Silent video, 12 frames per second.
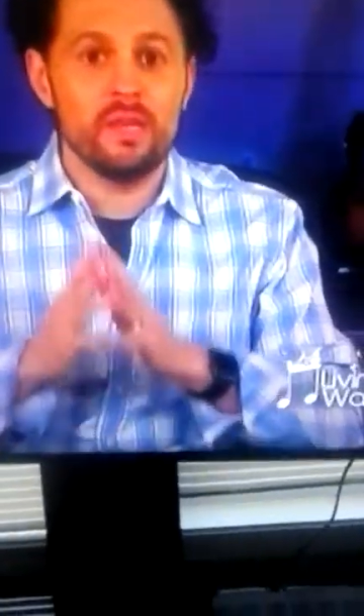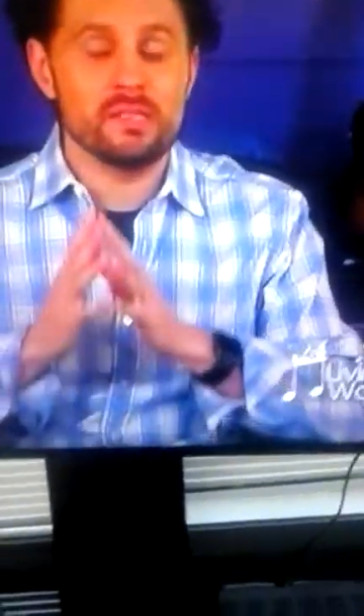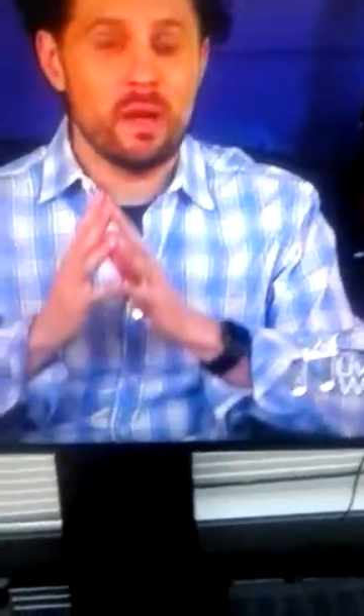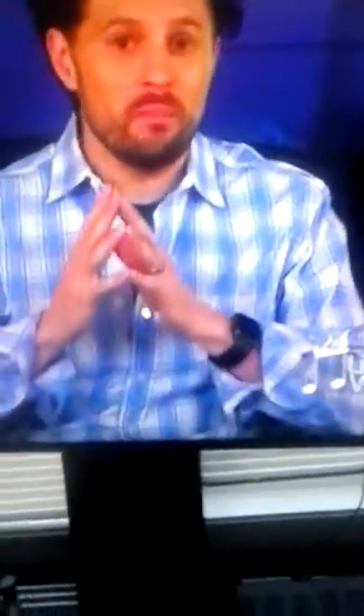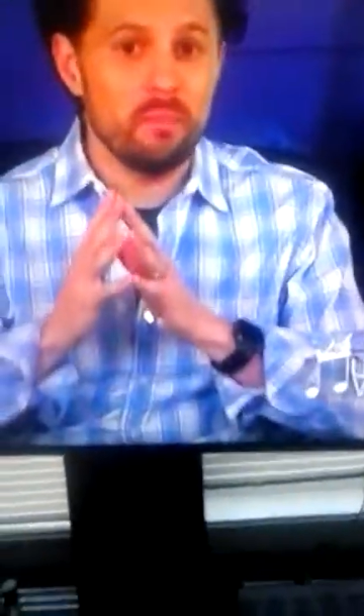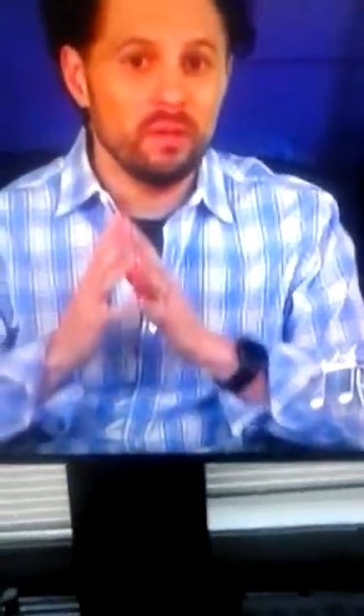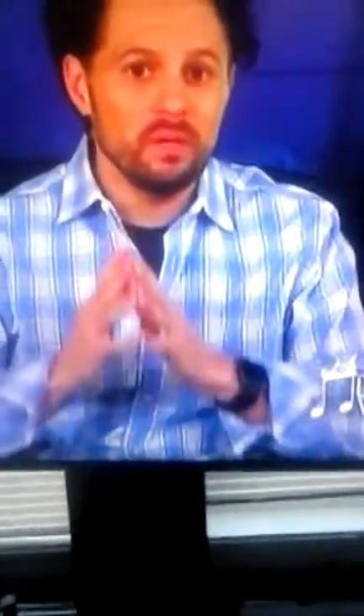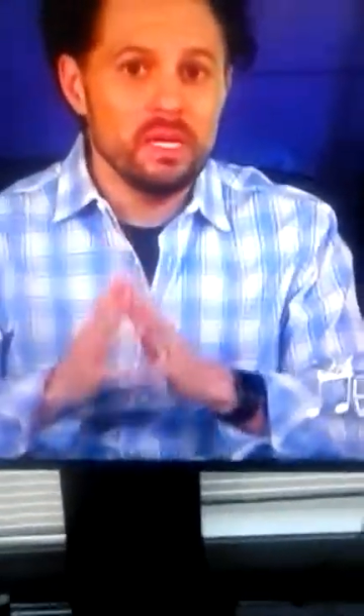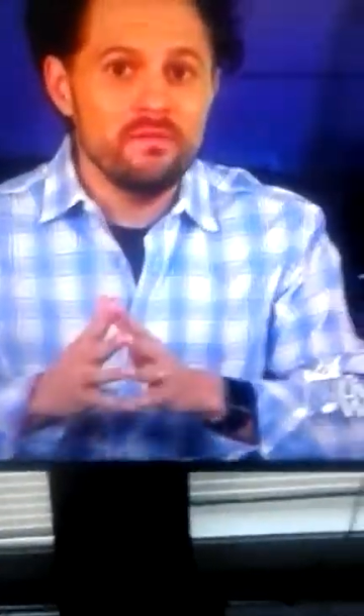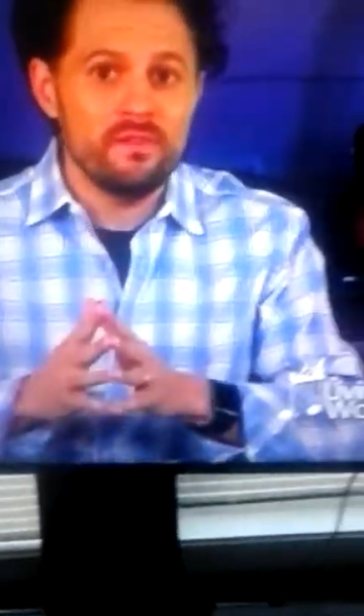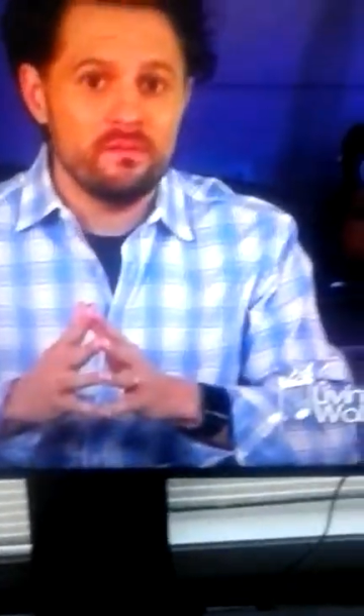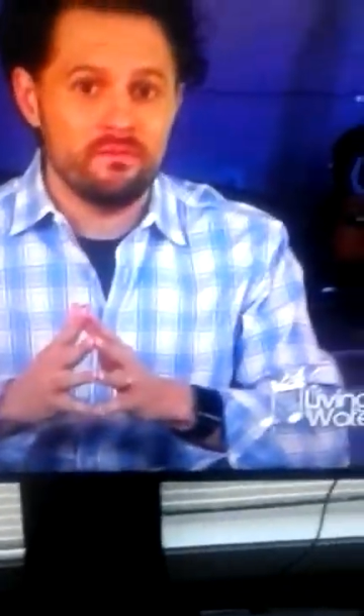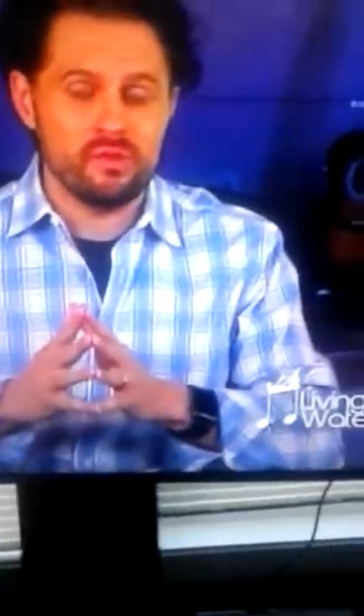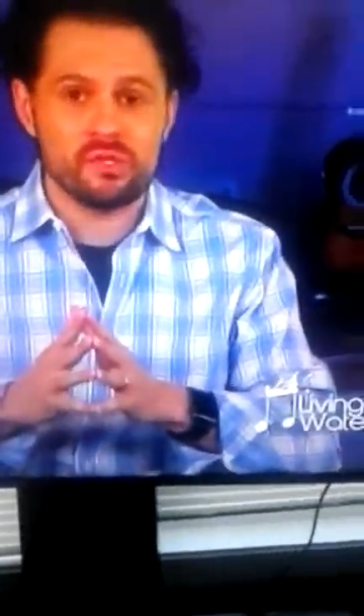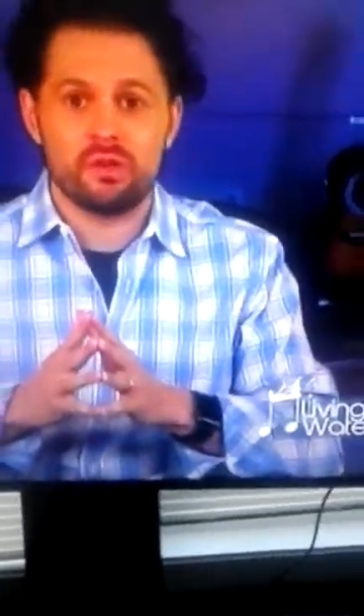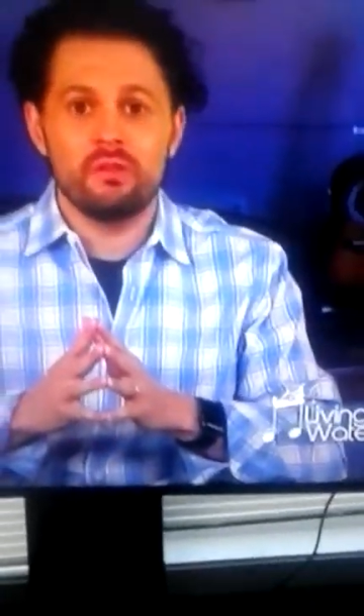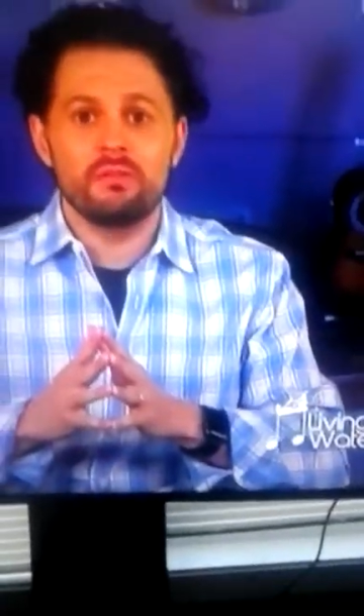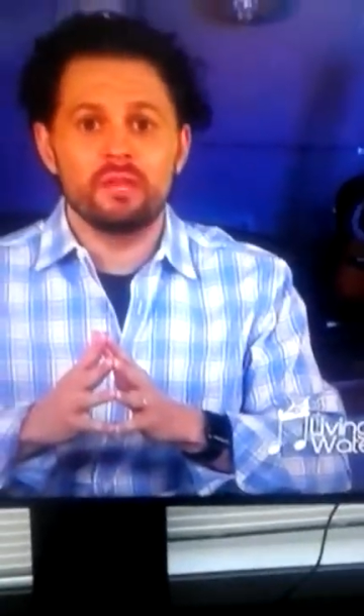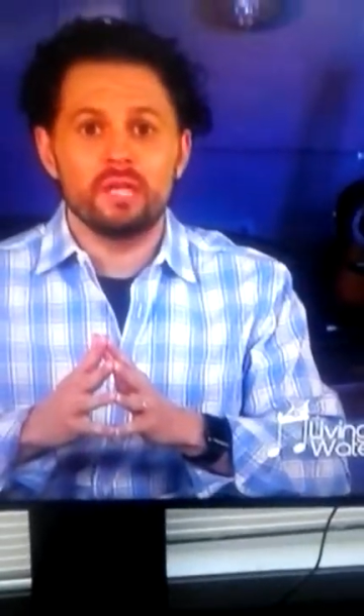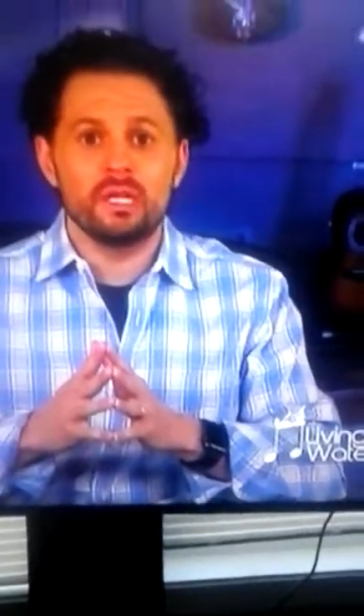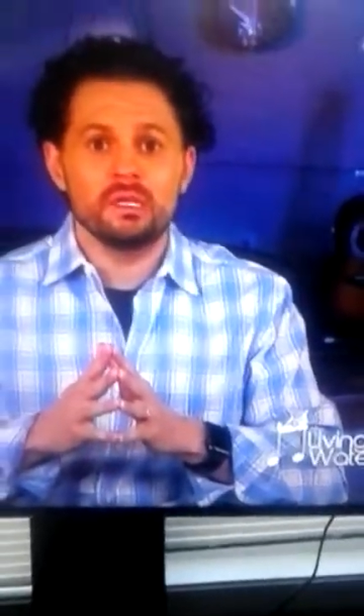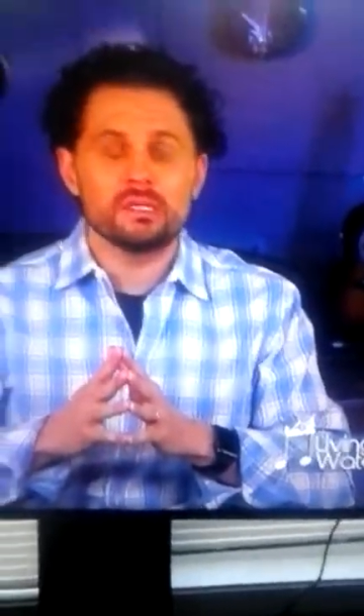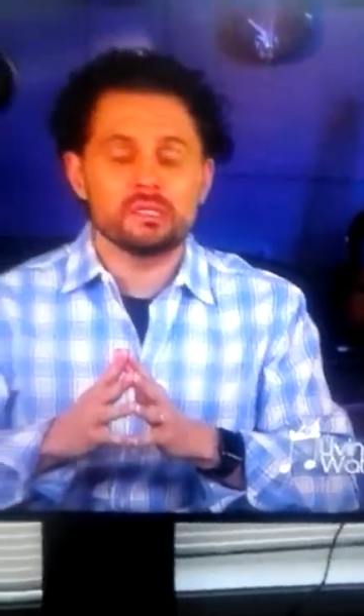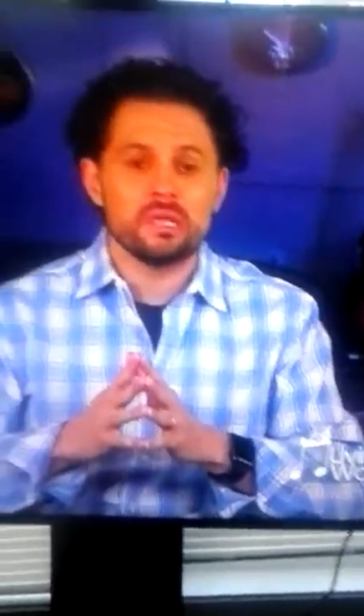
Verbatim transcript: I believe Him for certain things.